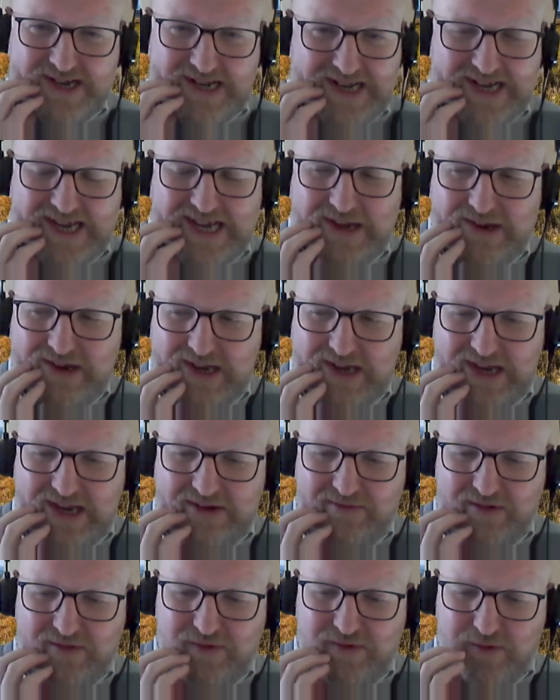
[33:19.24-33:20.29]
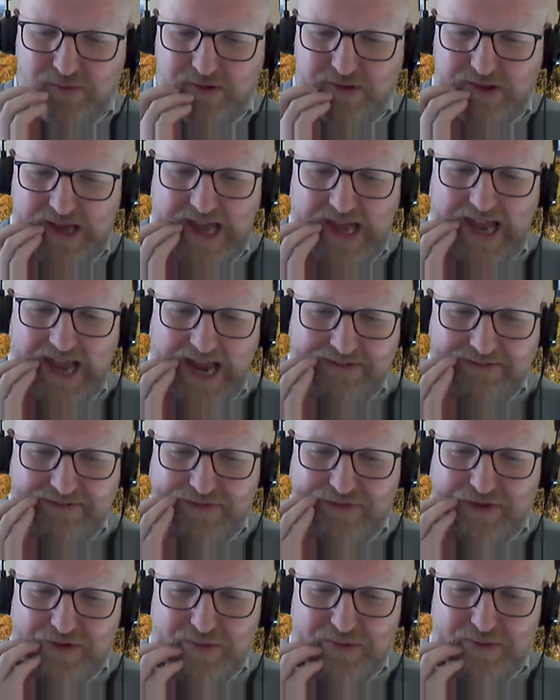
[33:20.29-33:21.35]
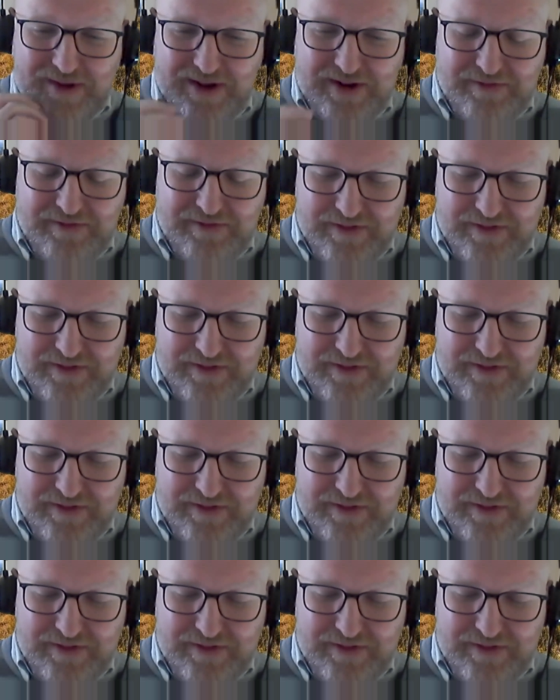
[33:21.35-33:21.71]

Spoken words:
even if you applied